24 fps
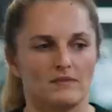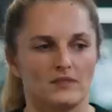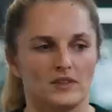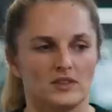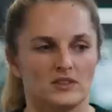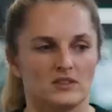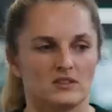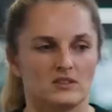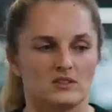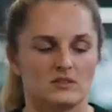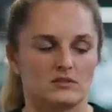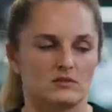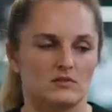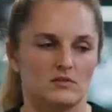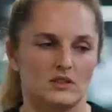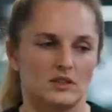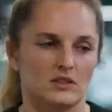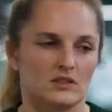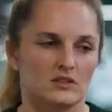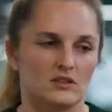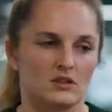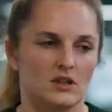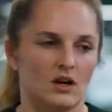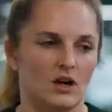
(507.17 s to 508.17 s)
The
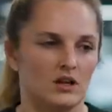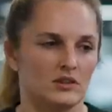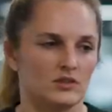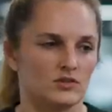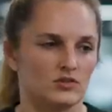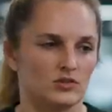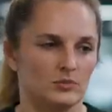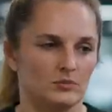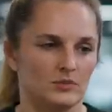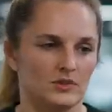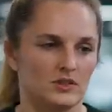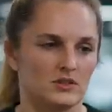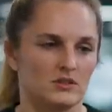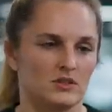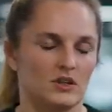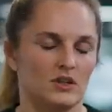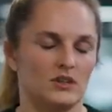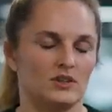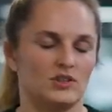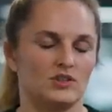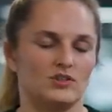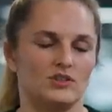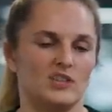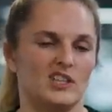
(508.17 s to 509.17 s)
scars from the
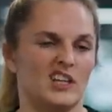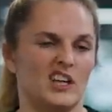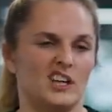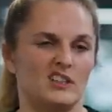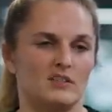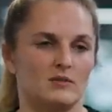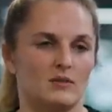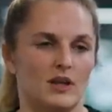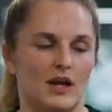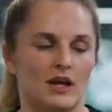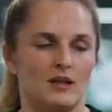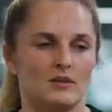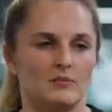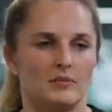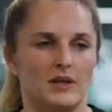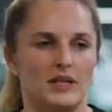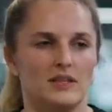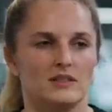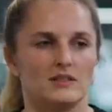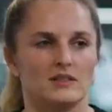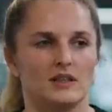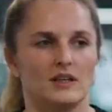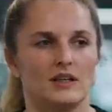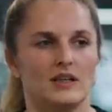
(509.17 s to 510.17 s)
surgery had
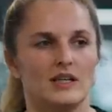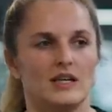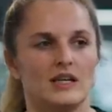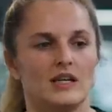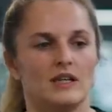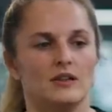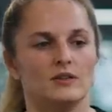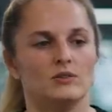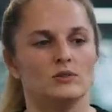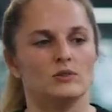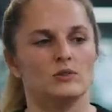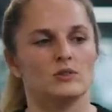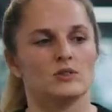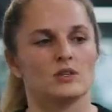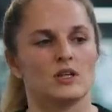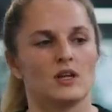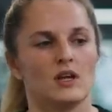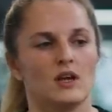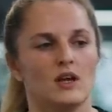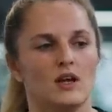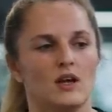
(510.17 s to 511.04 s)
basically healed,